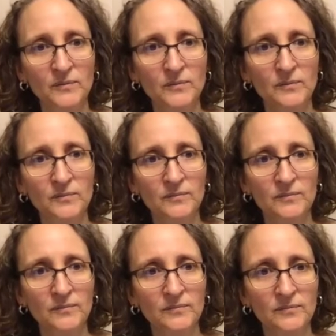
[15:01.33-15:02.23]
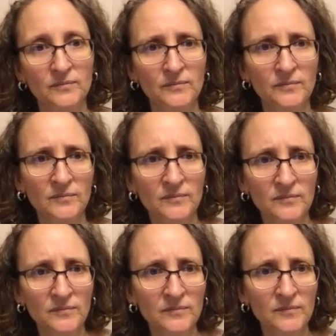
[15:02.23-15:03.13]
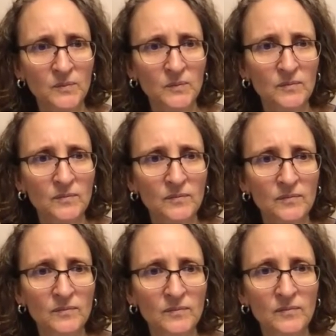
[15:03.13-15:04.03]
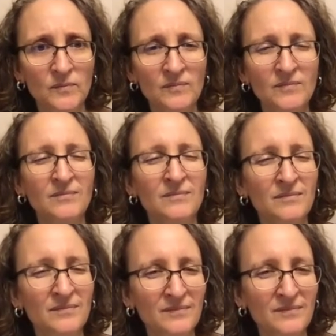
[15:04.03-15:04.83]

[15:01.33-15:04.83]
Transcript: (not speaking)